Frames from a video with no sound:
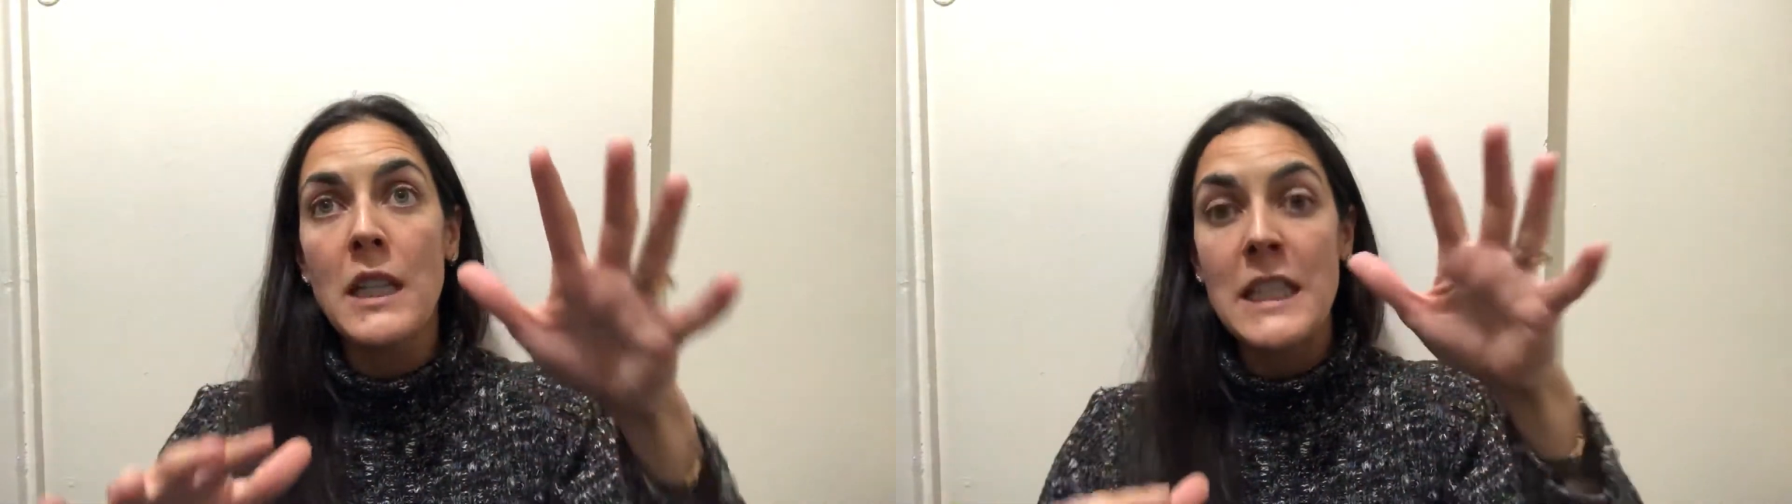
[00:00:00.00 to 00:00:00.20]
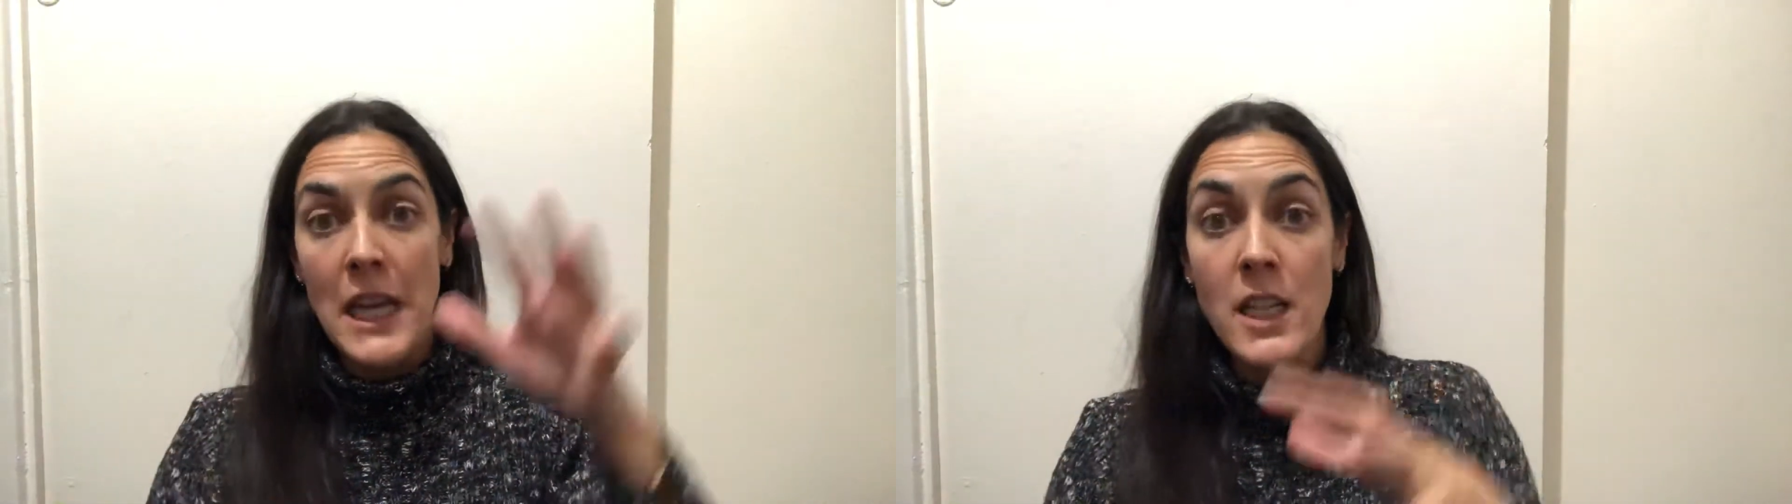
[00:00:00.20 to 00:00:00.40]

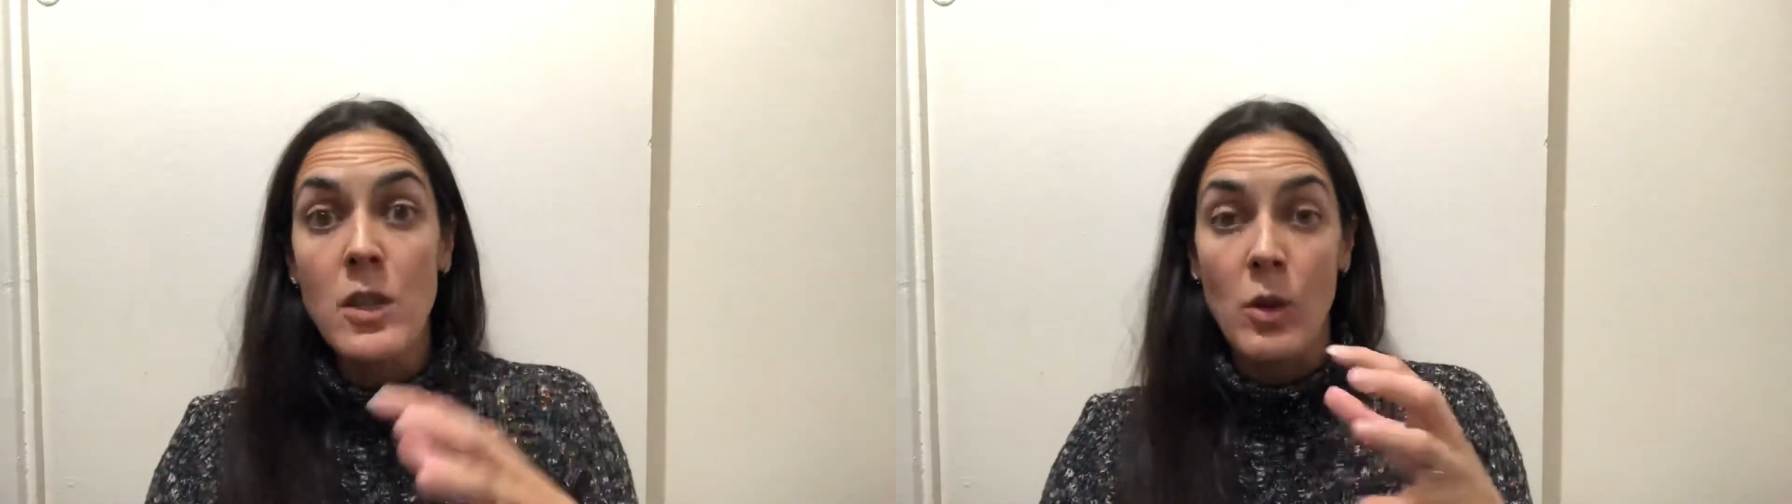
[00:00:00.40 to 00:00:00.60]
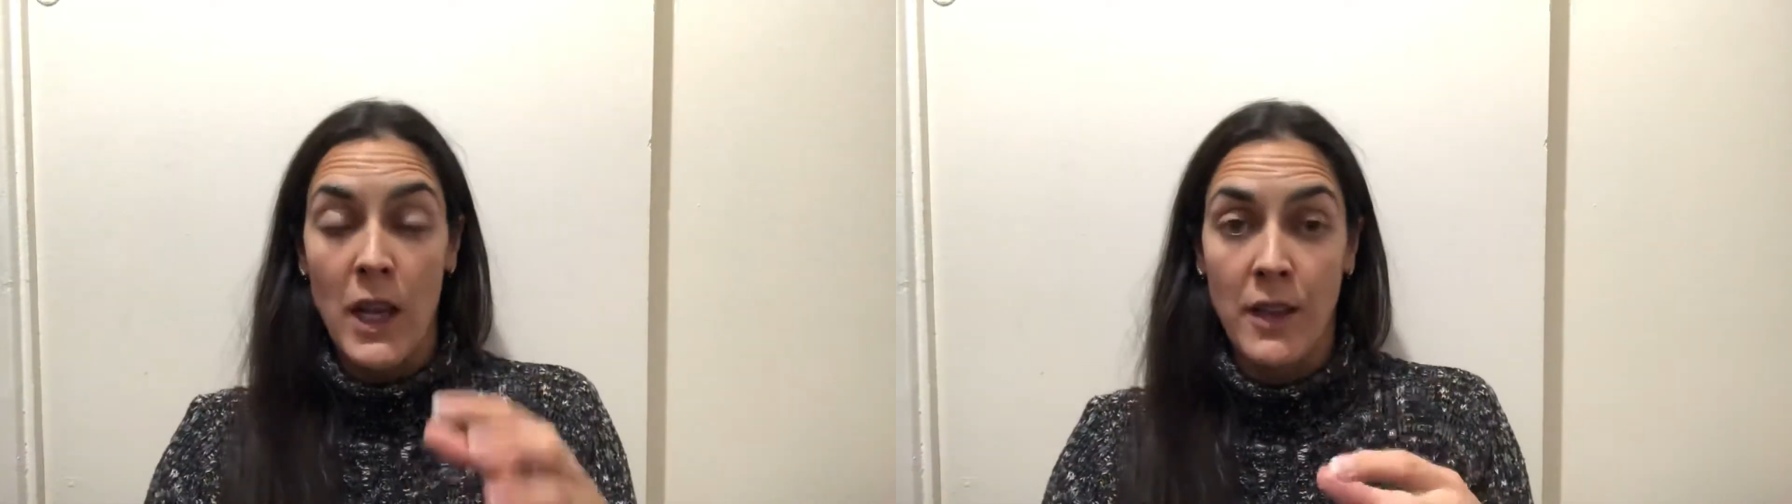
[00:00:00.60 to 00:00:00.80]

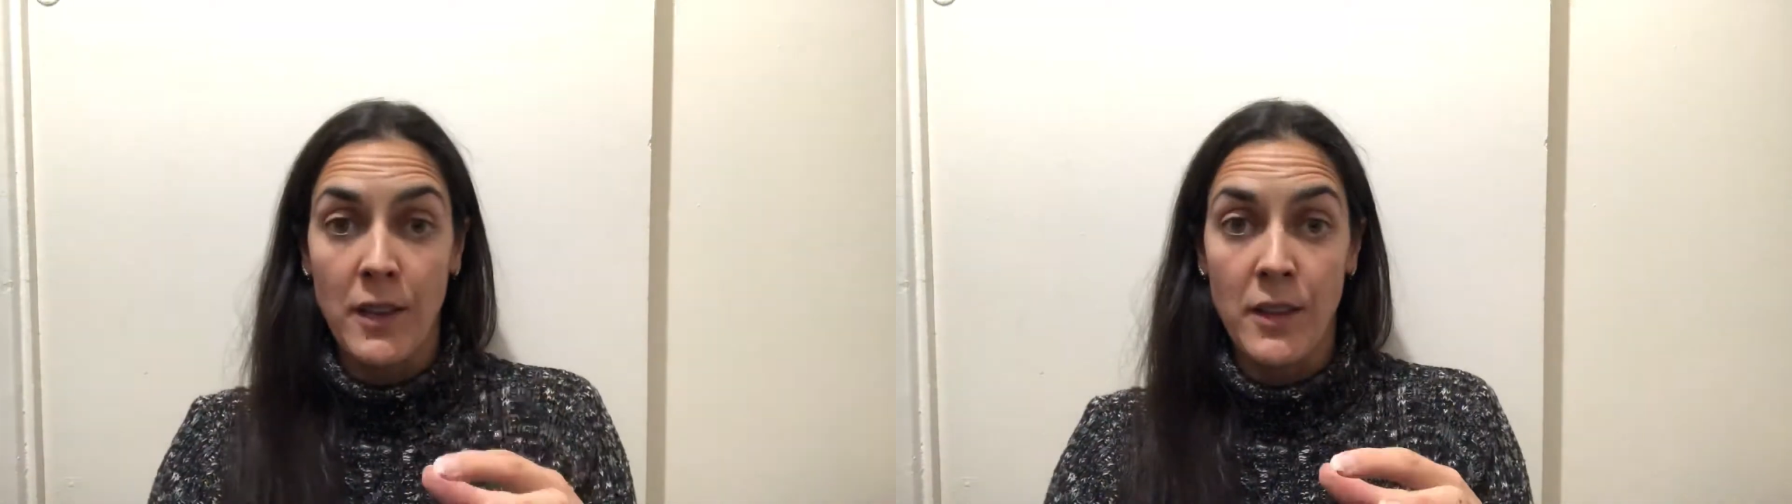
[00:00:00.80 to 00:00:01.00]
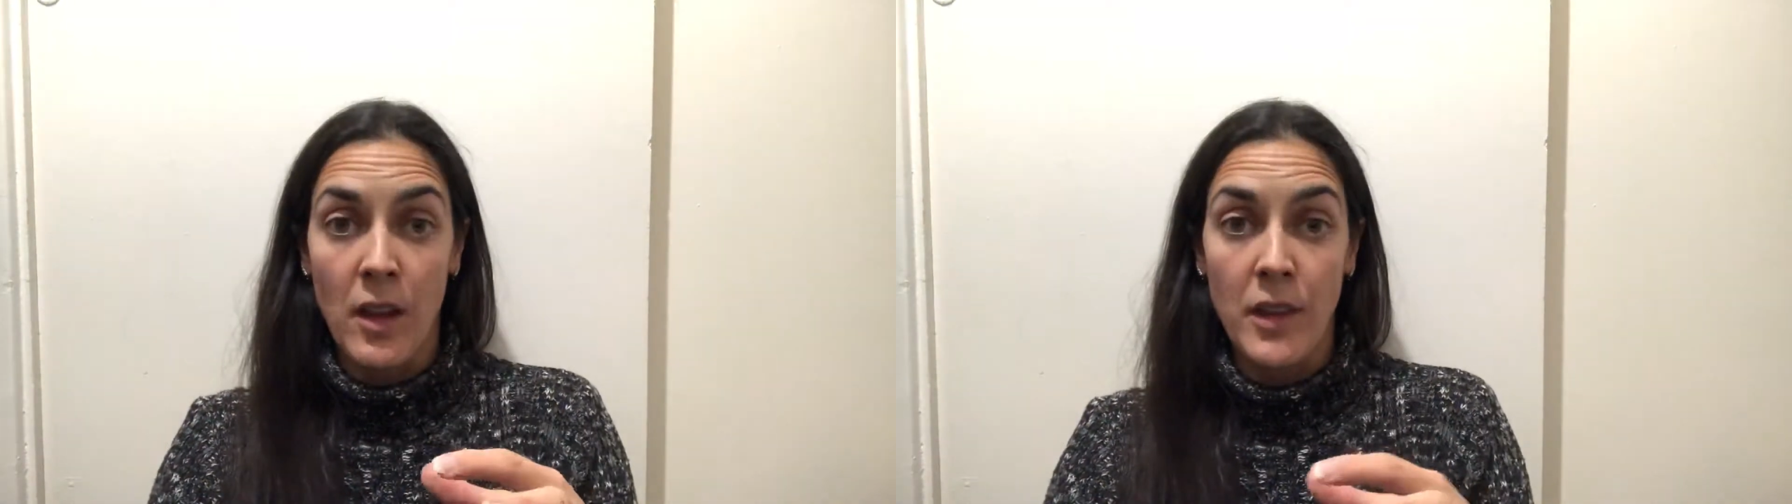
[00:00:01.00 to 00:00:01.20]
gentle
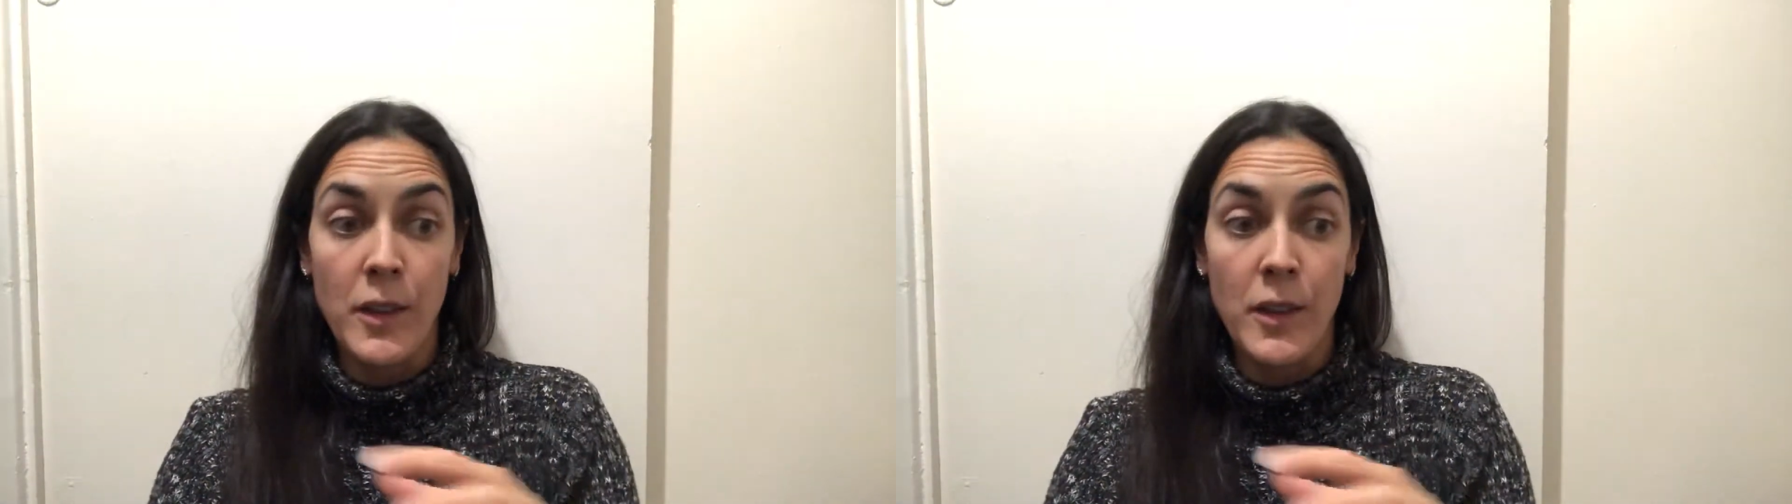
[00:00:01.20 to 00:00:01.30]
exercise.